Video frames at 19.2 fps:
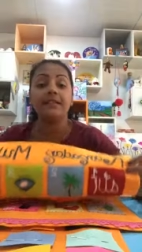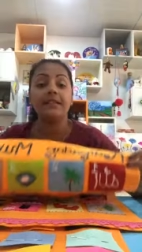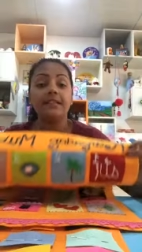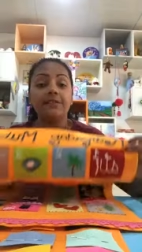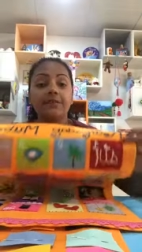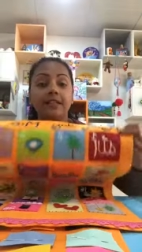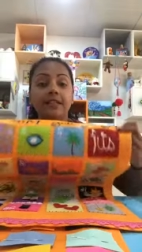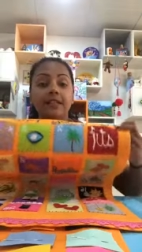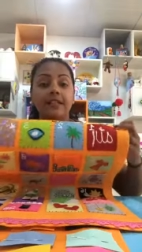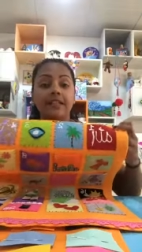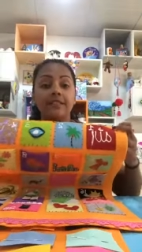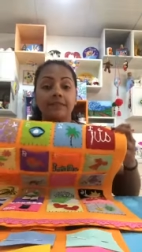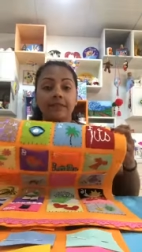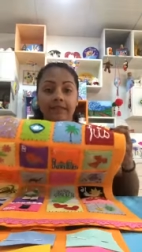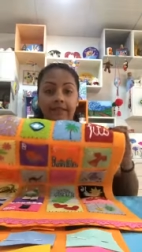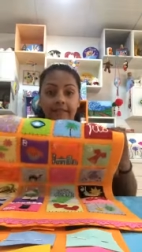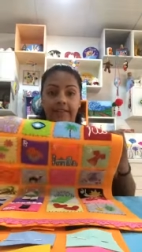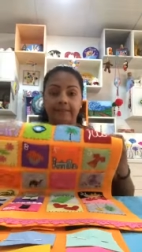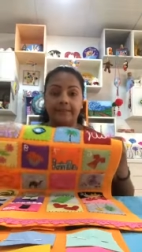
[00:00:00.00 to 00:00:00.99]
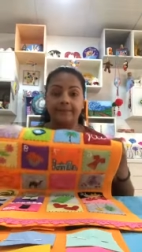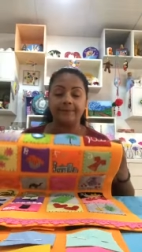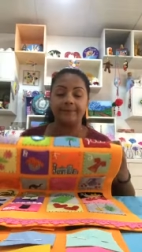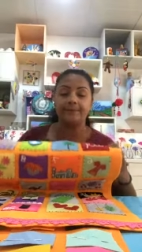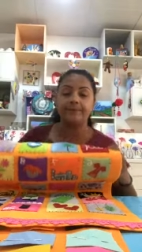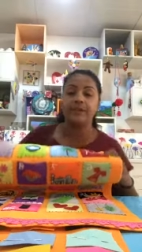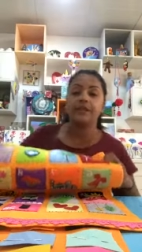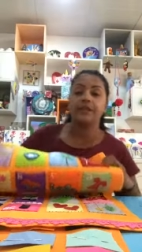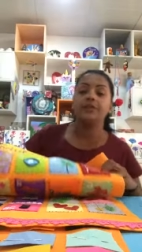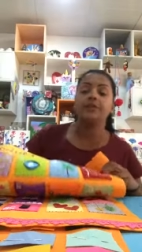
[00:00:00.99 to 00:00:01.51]
this one in felt.
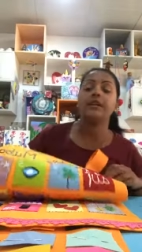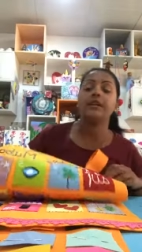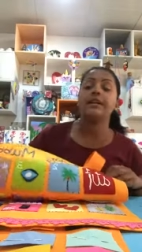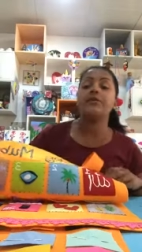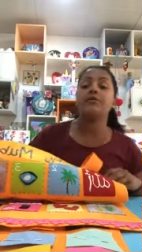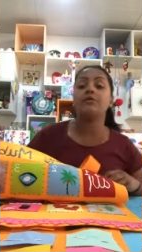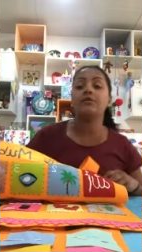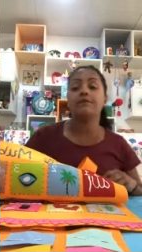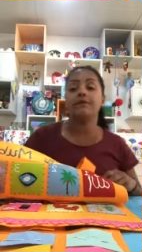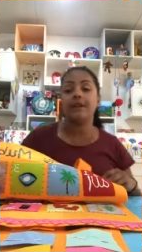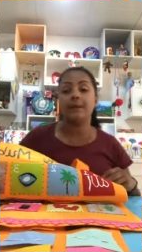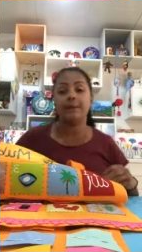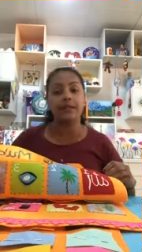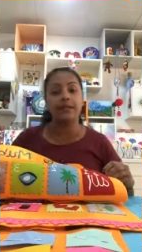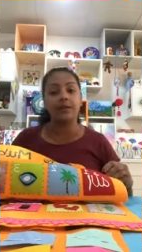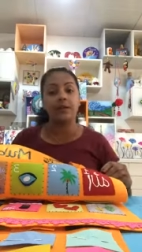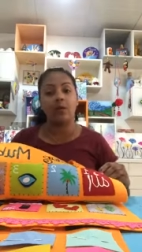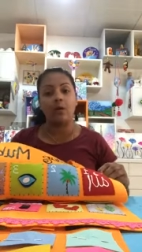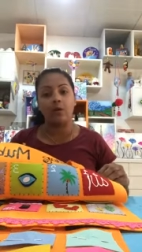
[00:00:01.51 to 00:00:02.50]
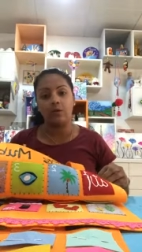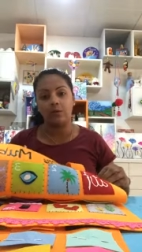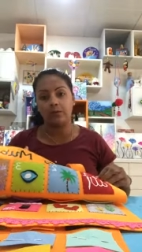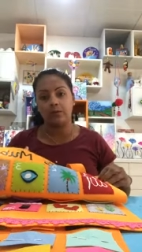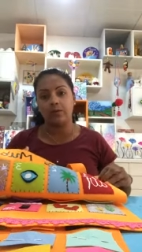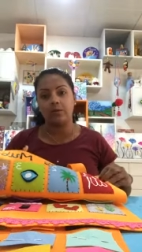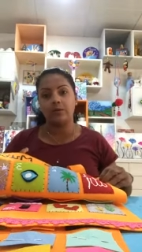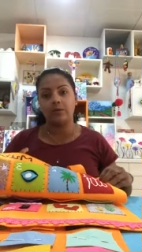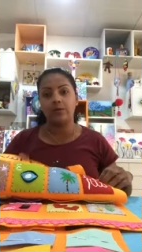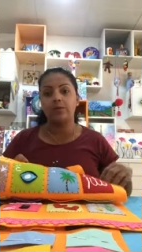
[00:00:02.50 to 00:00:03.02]
You can use fabric
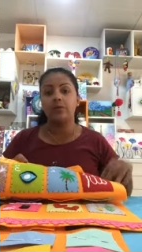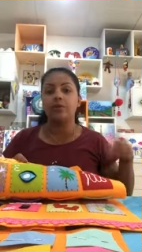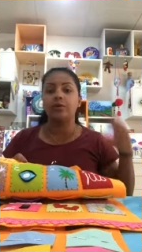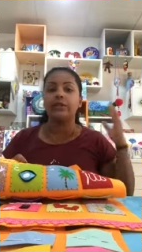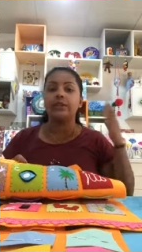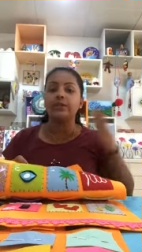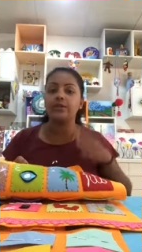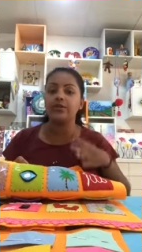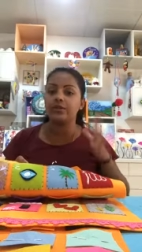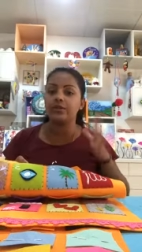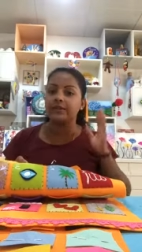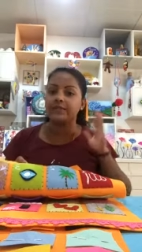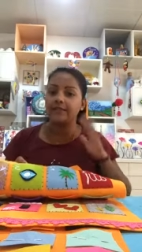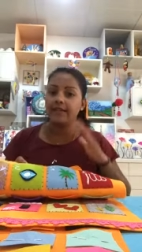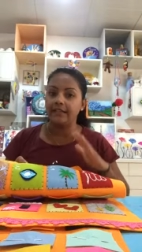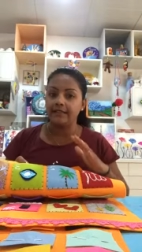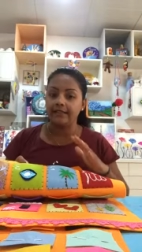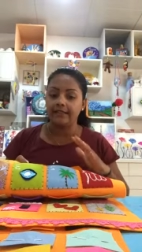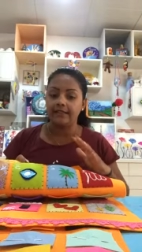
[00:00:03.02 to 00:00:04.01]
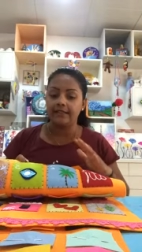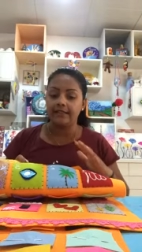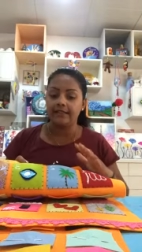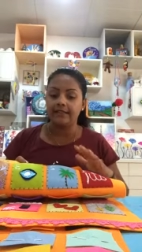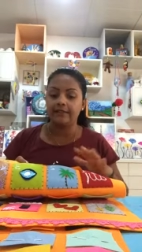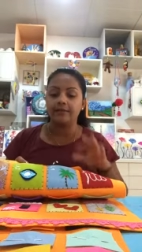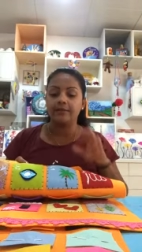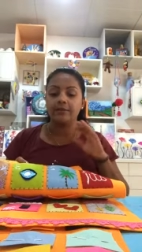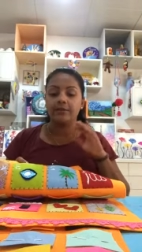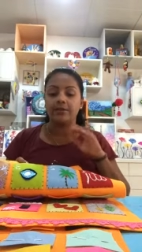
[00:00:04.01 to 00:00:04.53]
also. You don't need to use felt
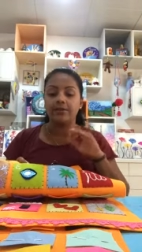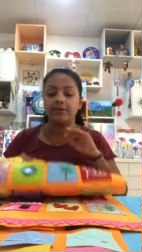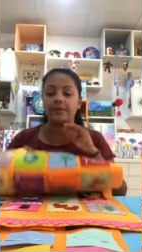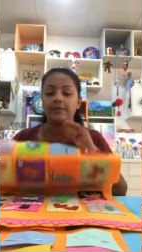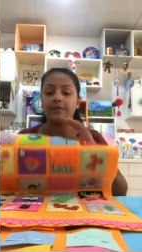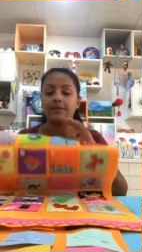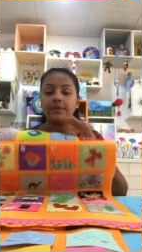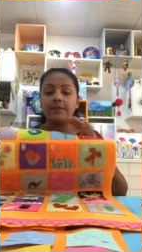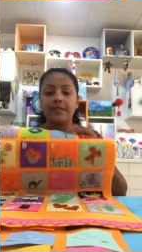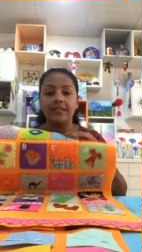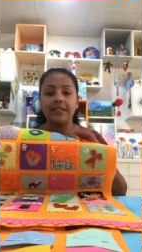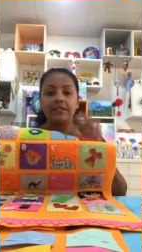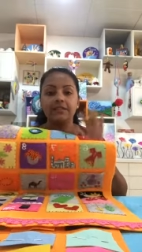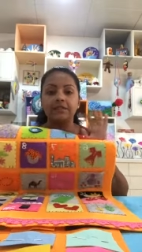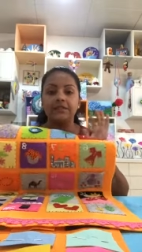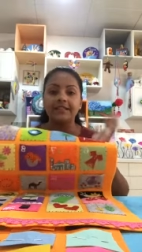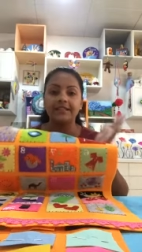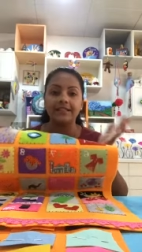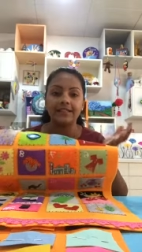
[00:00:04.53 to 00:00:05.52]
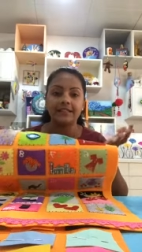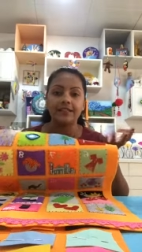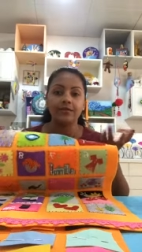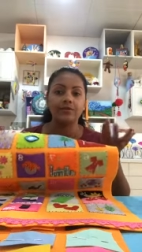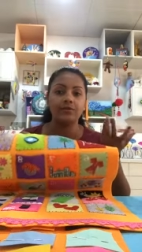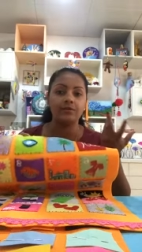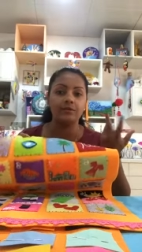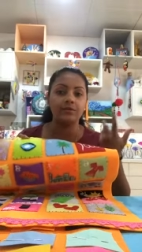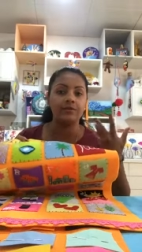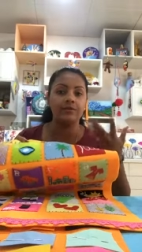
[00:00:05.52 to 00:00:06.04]
because for me it was easy to
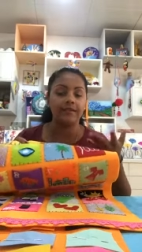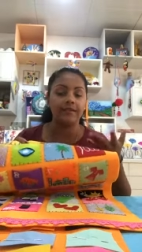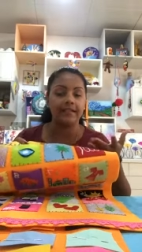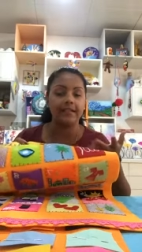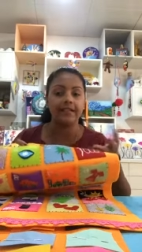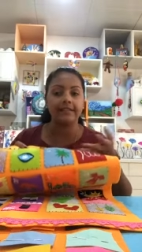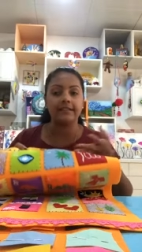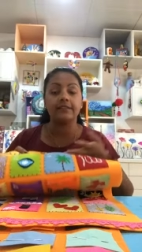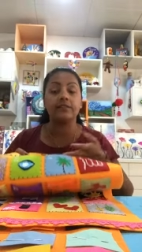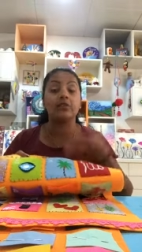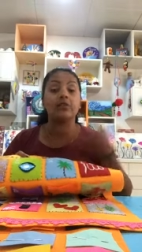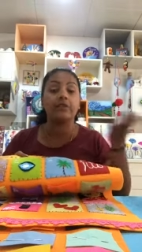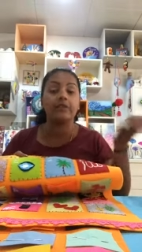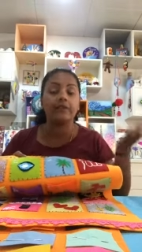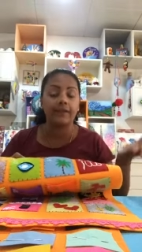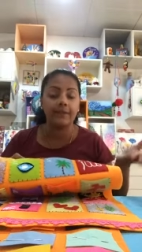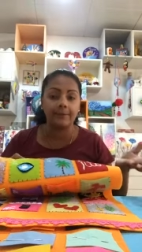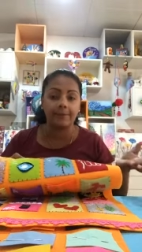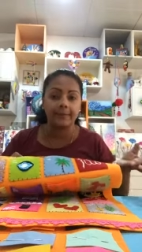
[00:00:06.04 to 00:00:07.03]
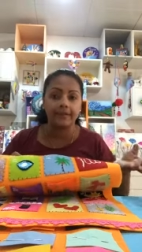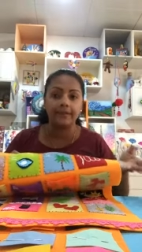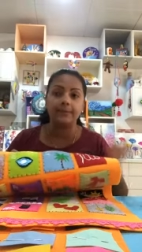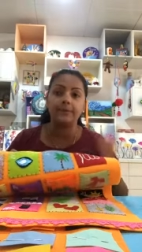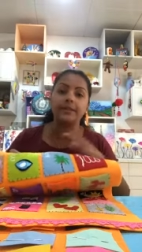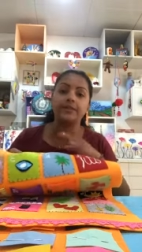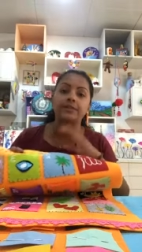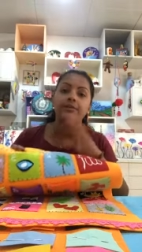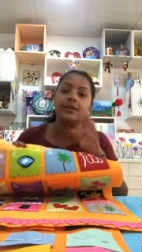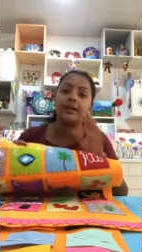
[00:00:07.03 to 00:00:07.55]
use felt instead of fabric,
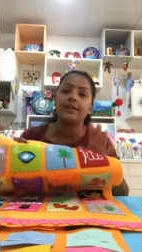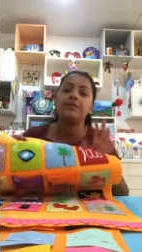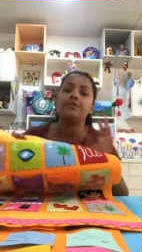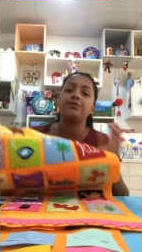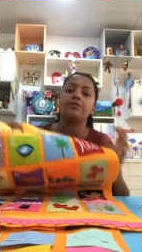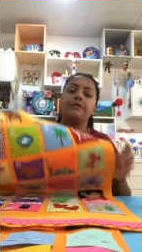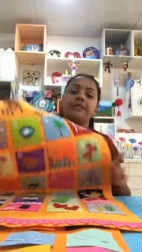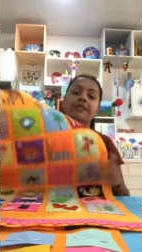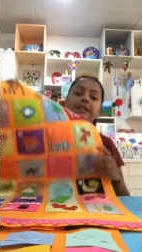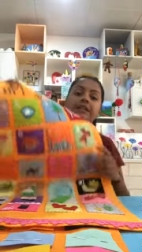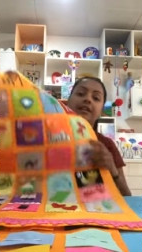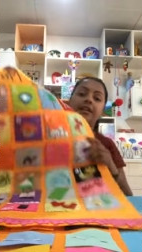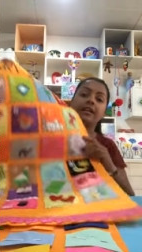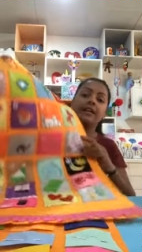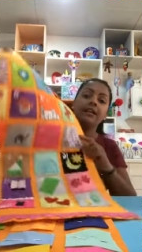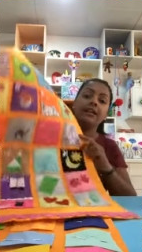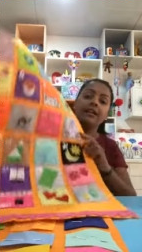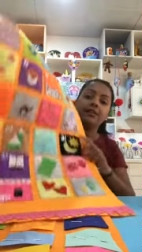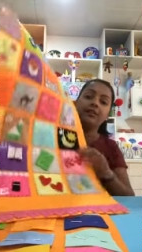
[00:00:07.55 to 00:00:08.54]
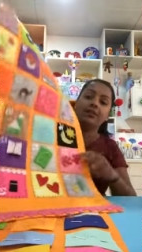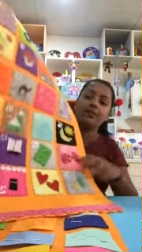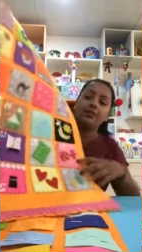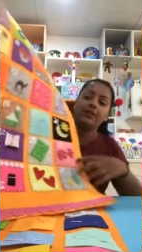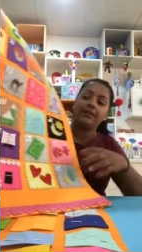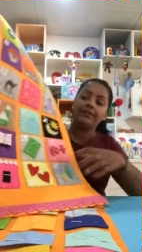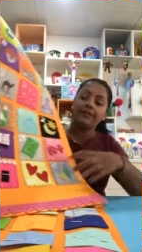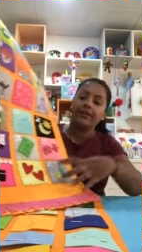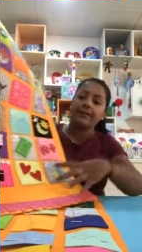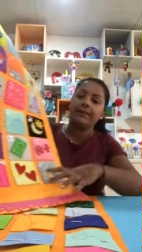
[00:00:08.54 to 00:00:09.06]
but you can do with
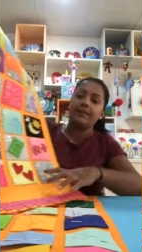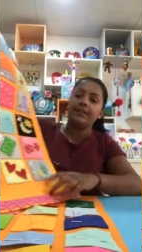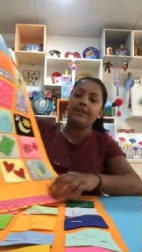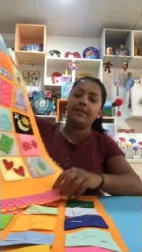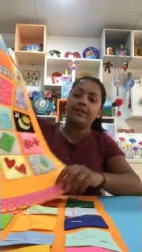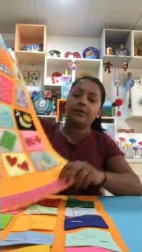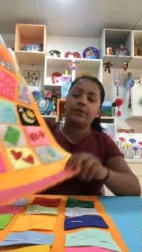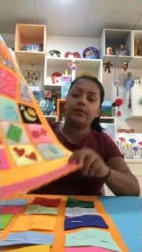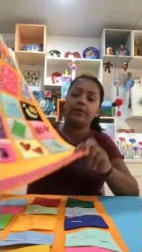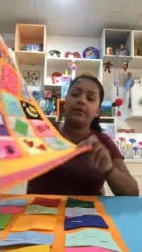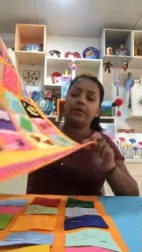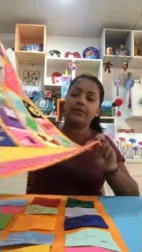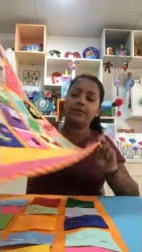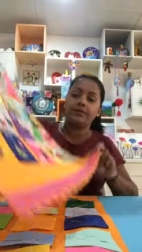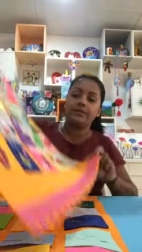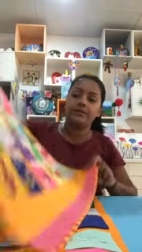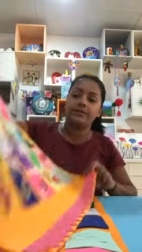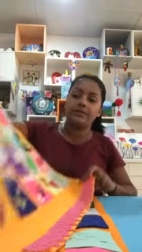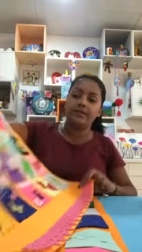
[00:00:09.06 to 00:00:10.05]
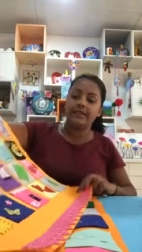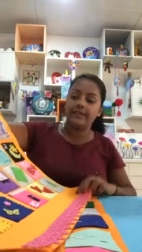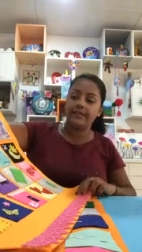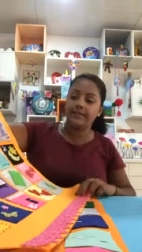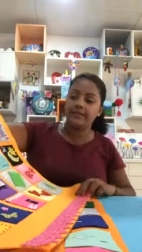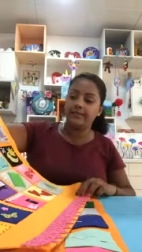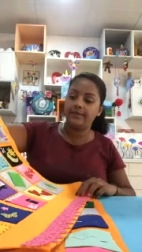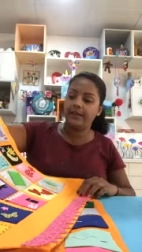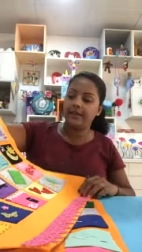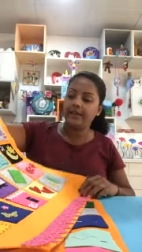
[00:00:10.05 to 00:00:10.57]
normal fabric also in
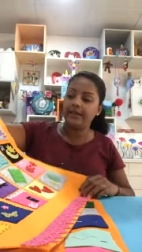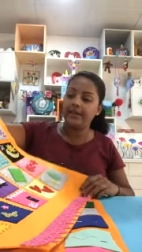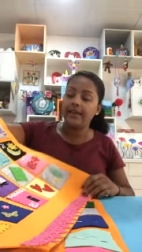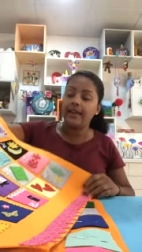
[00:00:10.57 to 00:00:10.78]
this one.